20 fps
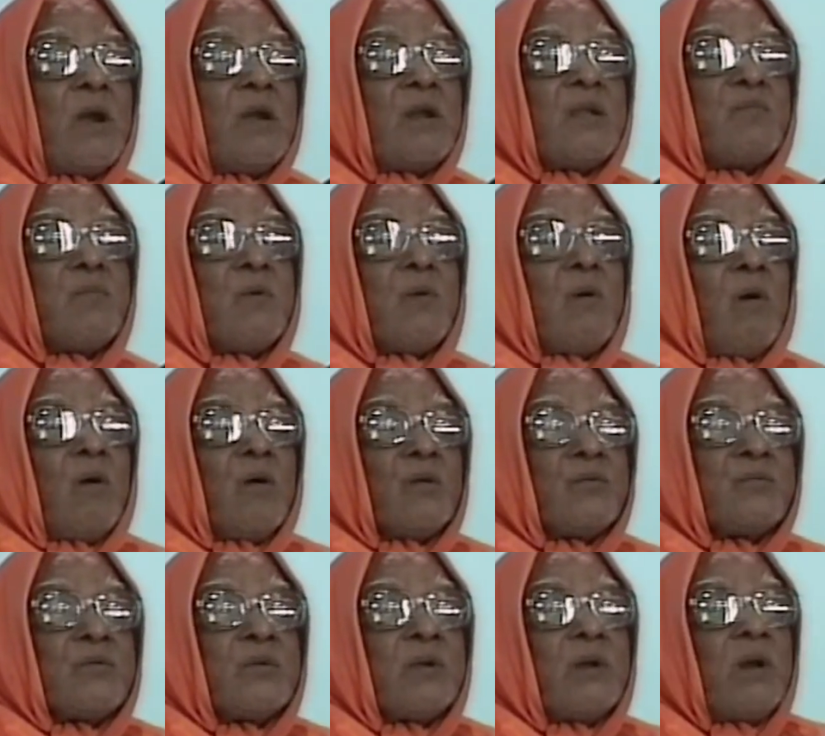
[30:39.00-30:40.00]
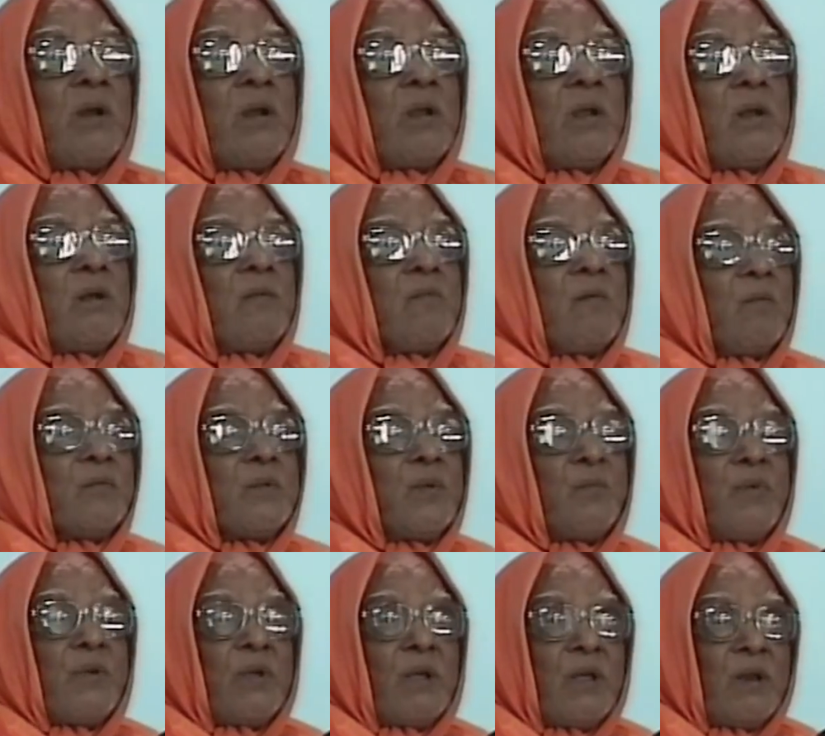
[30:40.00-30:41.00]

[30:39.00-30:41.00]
That is because from the